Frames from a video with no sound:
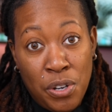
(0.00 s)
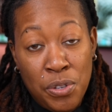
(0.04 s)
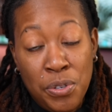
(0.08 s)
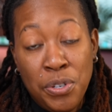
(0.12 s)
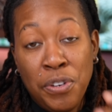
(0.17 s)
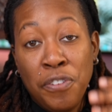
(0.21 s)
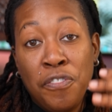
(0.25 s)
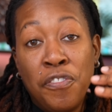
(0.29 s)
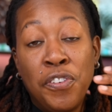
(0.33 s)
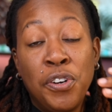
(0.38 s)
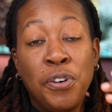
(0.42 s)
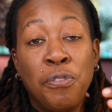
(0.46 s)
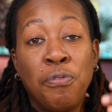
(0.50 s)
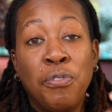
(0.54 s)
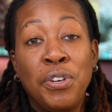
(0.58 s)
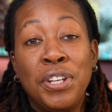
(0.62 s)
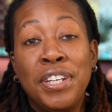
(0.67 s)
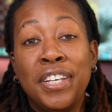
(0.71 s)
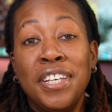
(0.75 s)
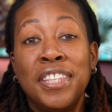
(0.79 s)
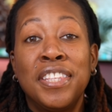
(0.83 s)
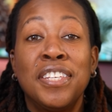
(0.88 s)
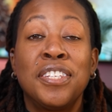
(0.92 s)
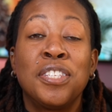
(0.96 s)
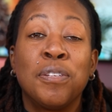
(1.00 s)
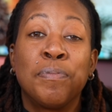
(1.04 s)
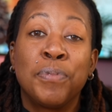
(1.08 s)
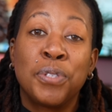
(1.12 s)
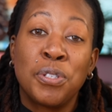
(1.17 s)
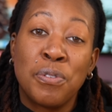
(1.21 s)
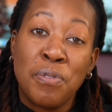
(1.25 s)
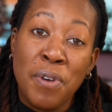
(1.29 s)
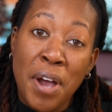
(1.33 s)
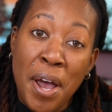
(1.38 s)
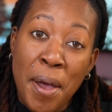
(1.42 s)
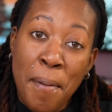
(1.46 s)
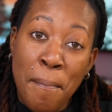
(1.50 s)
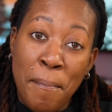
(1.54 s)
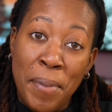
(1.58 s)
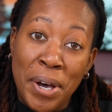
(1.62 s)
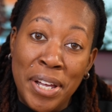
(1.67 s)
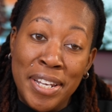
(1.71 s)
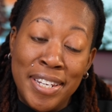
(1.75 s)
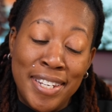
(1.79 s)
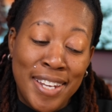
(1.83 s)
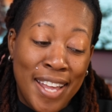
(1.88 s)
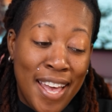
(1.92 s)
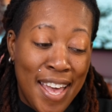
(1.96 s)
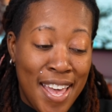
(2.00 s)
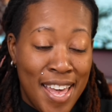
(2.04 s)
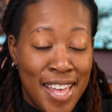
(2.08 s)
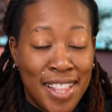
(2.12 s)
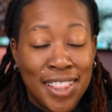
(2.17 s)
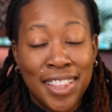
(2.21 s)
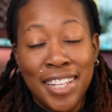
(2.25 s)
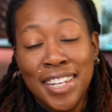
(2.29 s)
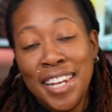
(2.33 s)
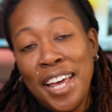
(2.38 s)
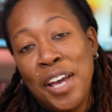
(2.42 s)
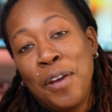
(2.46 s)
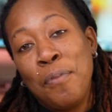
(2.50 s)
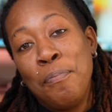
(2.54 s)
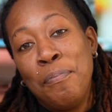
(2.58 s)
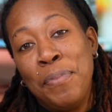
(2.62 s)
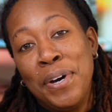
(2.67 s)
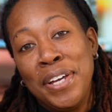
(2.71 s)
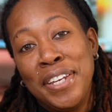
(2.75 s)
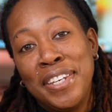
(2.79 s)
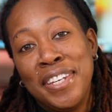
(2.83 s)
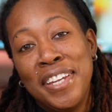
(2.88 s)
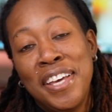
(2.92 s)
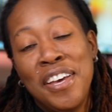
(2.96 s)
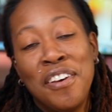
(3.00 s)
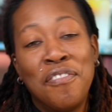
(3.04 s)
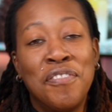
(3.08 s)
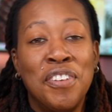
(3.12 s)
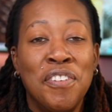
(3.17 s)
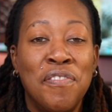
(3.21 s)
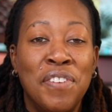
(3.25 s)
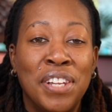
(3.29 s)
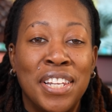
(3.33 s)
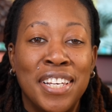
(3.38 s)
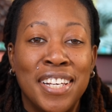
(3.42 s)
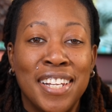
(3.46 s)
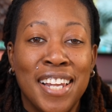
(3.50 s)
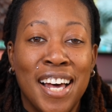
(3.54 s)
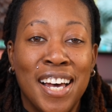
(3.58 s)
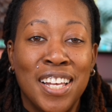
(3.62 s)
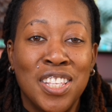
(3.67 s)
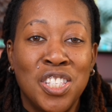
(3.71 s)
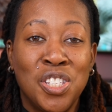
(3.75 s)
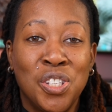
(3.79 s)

you can feel free to hit the subscribe button and the like button if you feel inclined